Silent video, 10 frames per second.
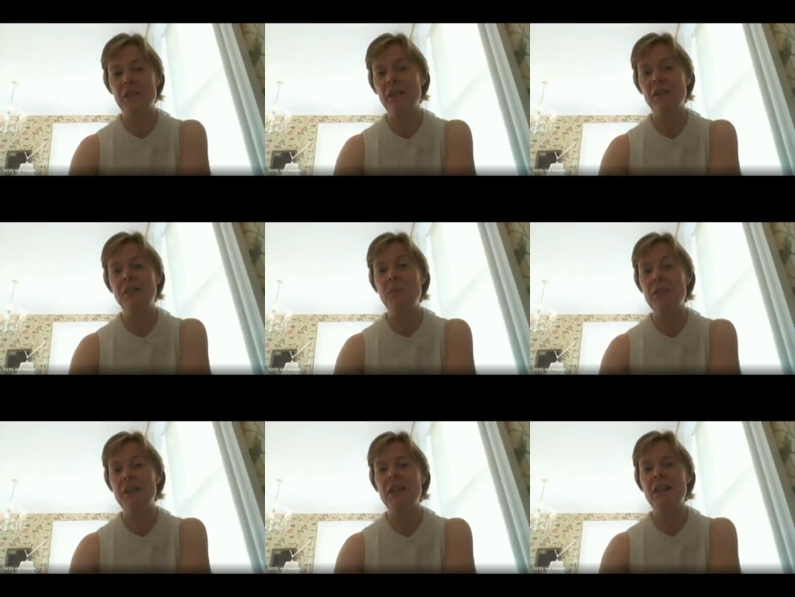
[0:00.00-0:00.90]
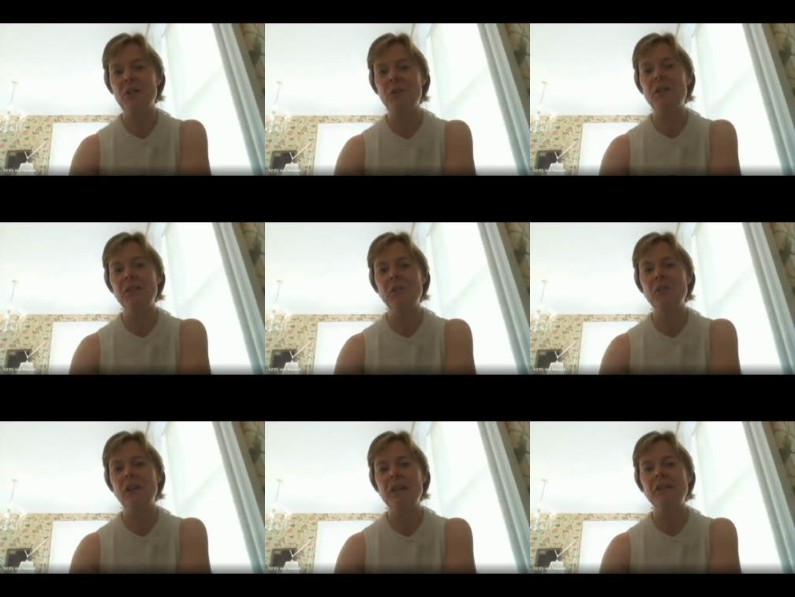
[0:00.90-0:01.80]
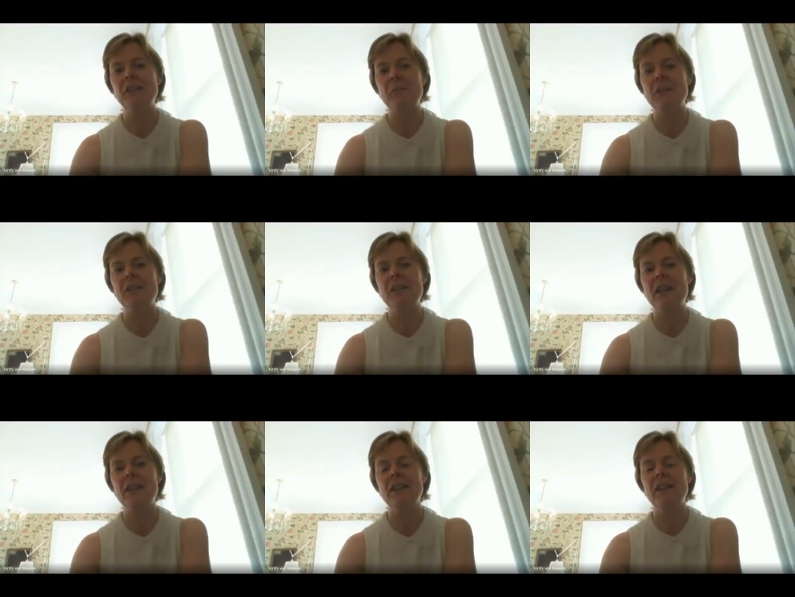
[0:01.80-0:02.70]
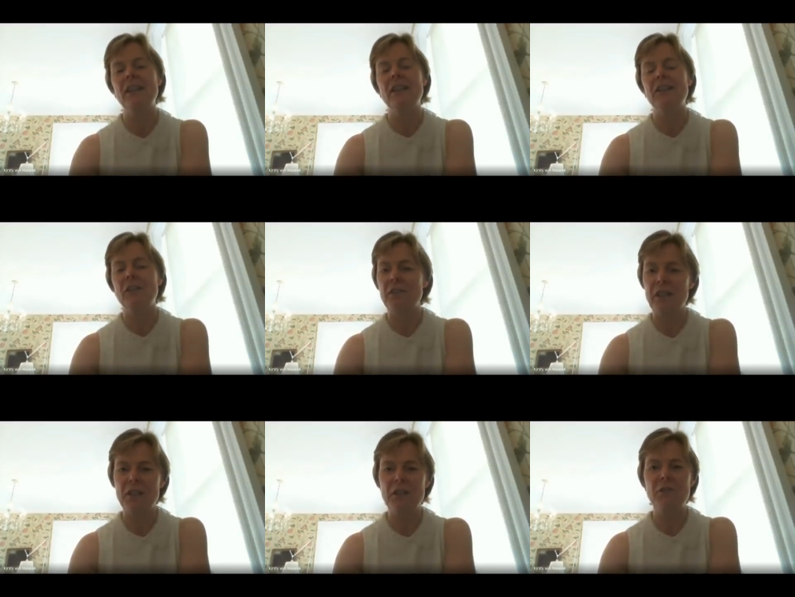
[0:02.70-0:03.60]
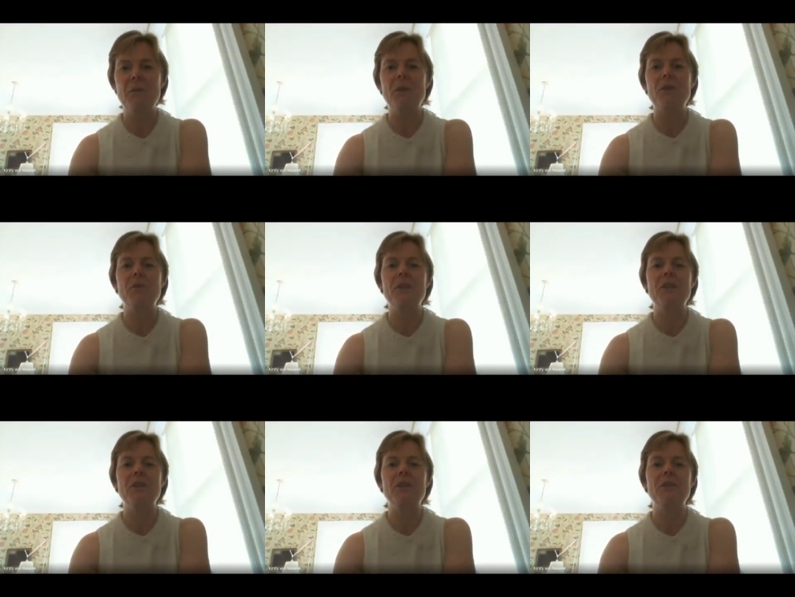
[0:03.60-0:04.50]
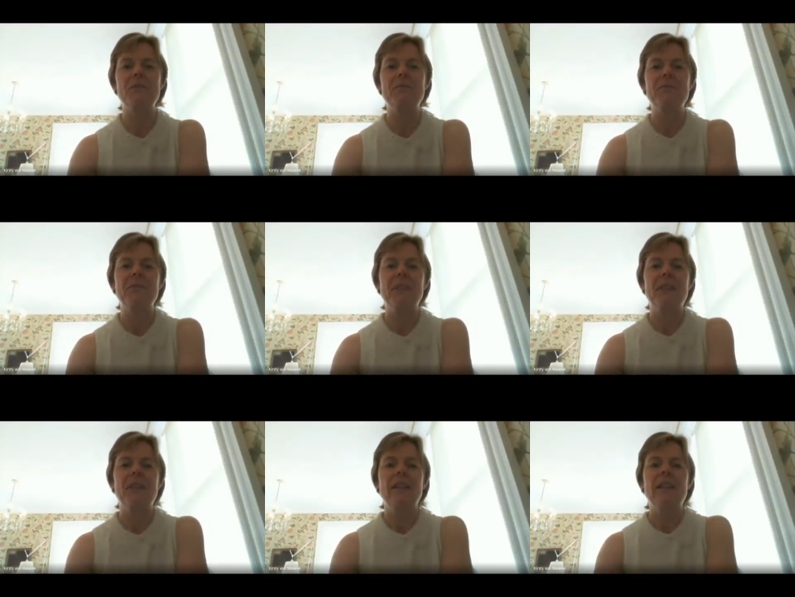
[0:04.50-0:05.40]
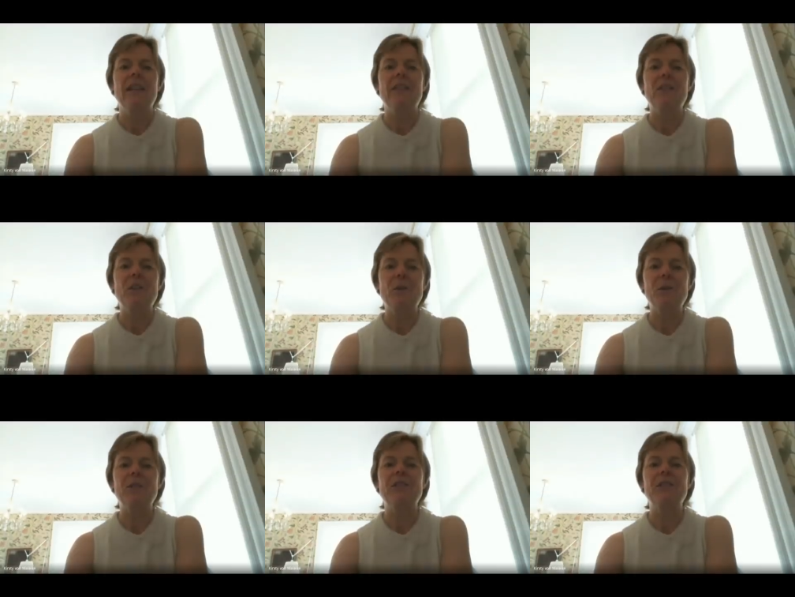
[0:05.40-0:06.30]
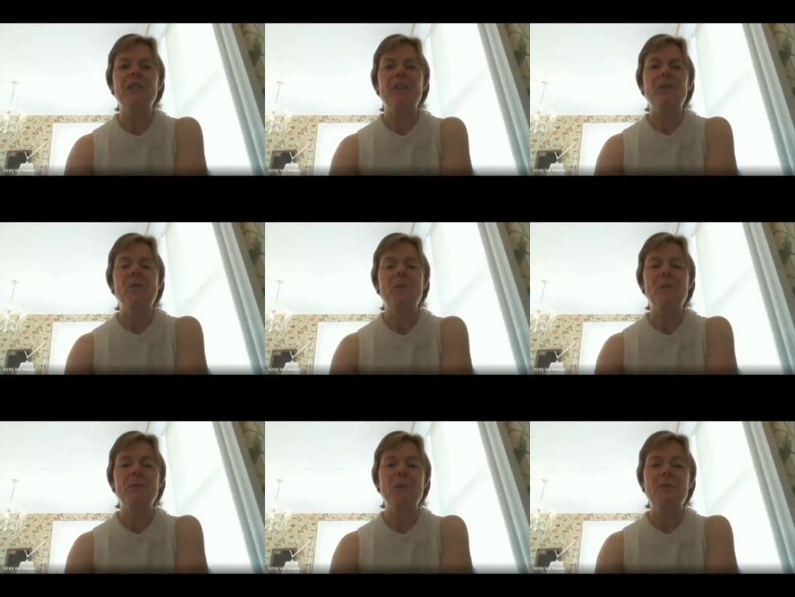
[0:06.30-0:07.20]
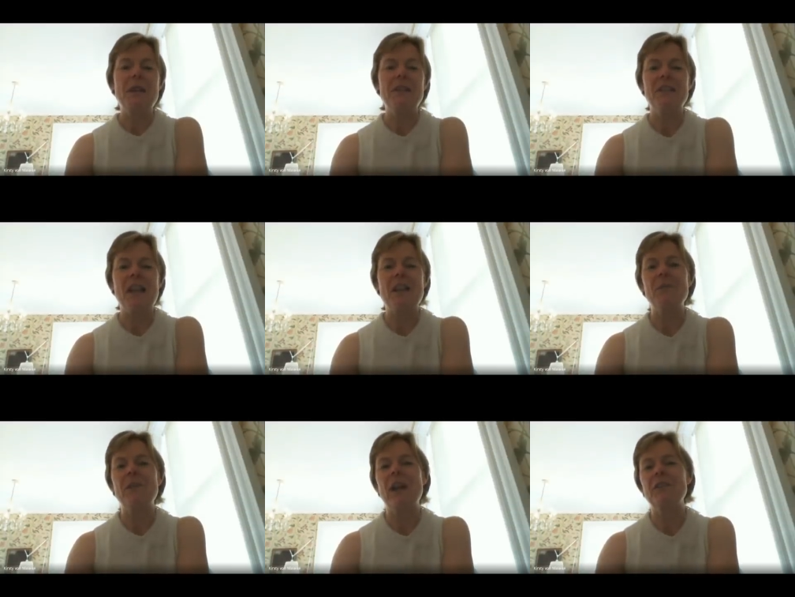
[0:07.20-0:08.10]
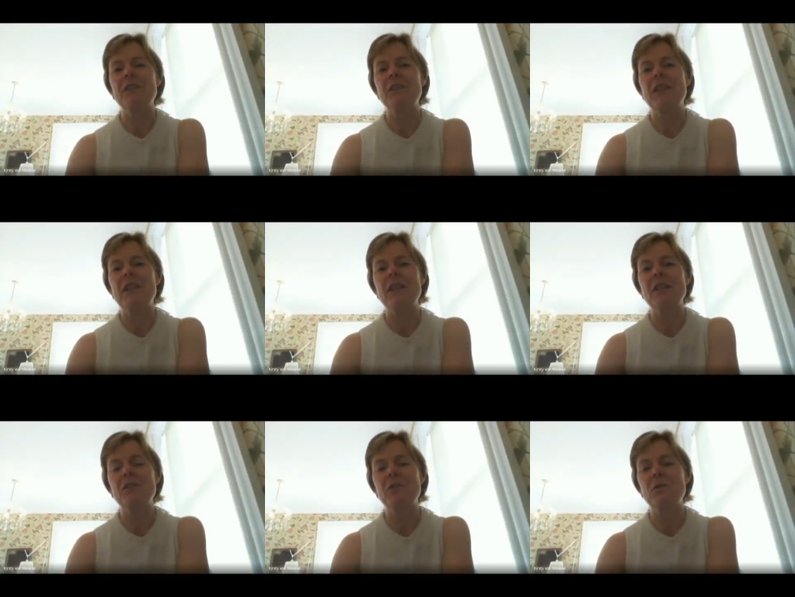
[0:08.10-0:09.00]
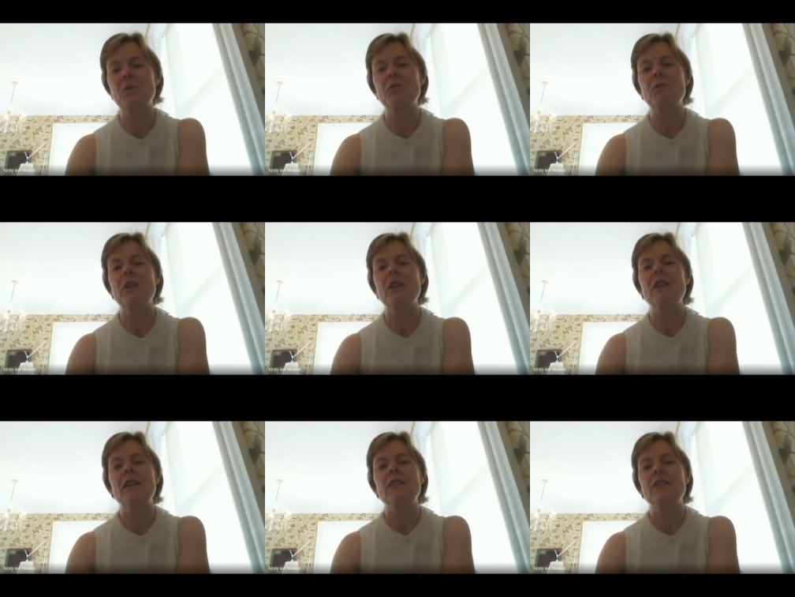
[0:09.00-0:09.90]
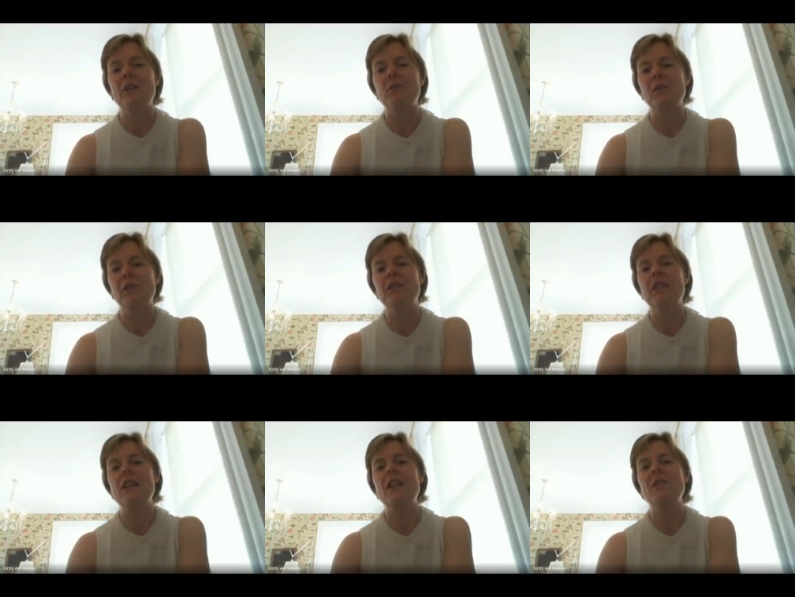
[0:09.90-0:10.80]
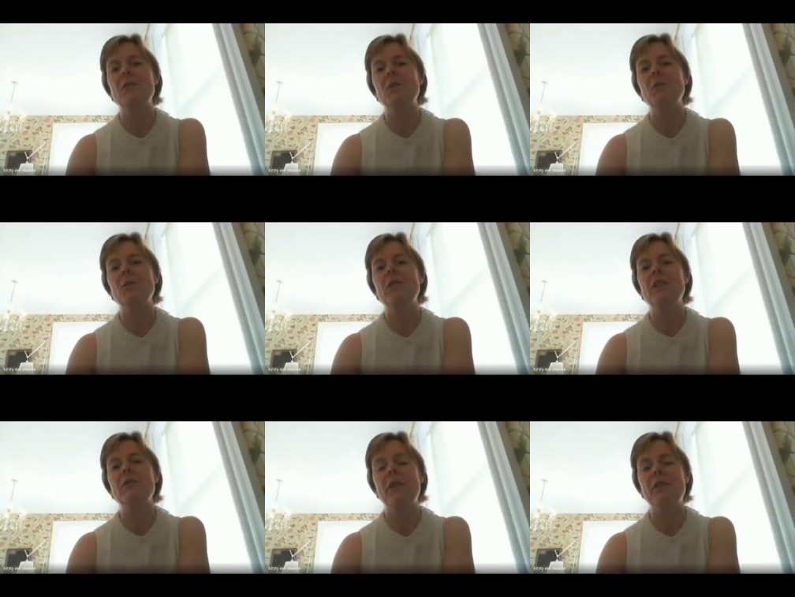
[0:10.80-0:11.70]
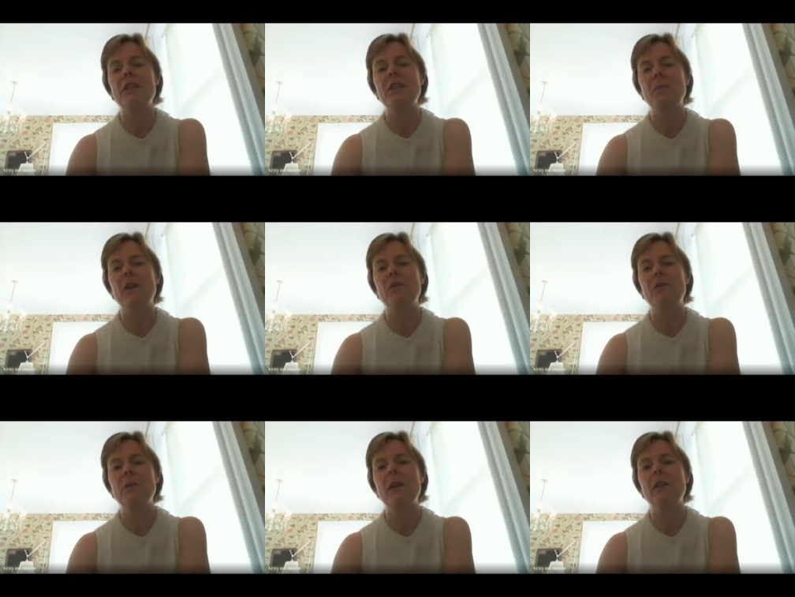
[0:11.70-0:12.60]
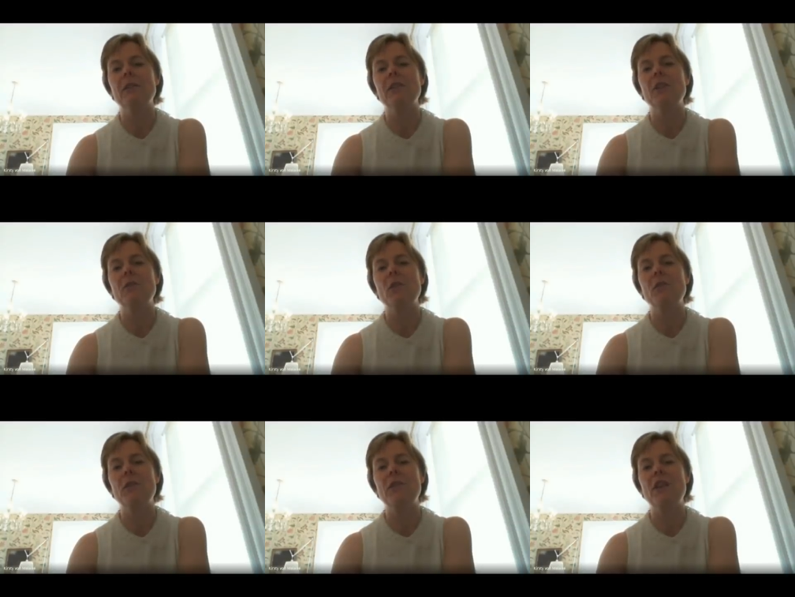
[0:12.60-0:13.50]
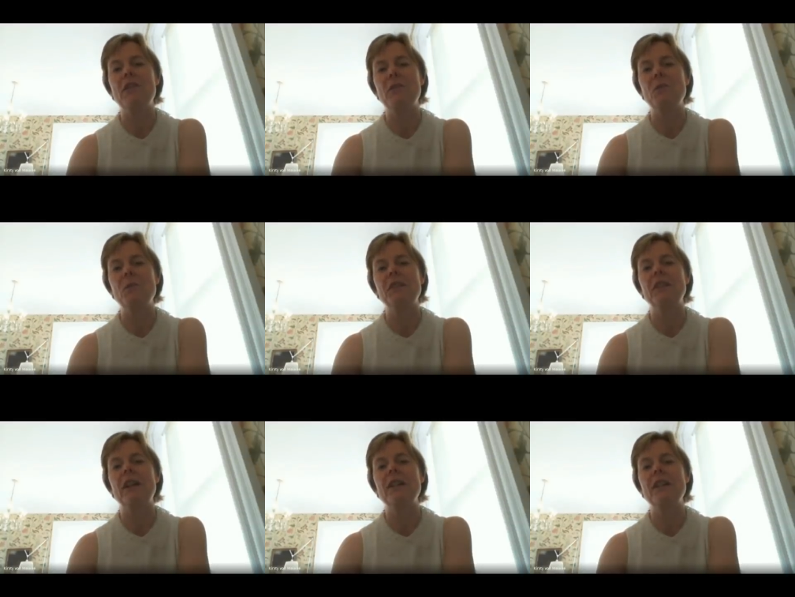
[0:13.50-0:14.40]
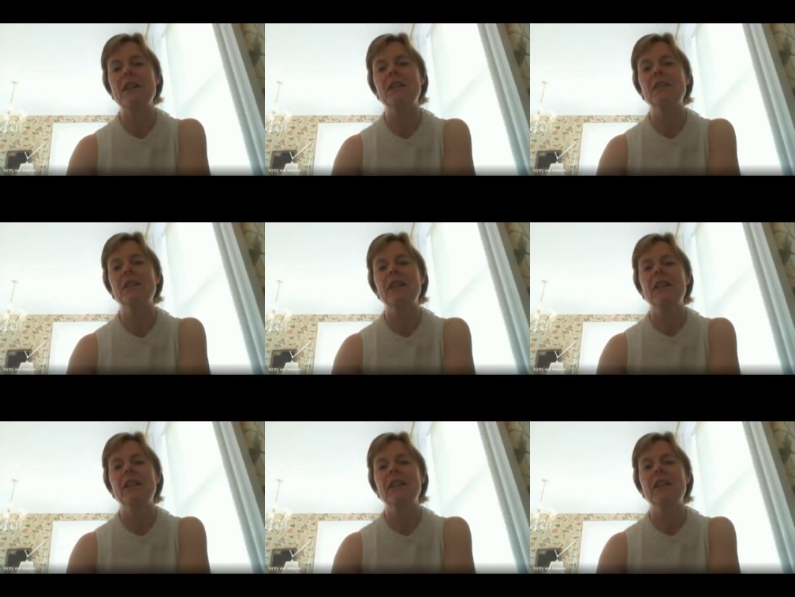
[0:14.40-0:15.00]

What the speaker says: tirelessly, particularly on this online summit today. So thank you very much, Richard. And of course, where would we have been today without the extraordinary generosity of all the very inspiring females who've offered their thoughts and ideas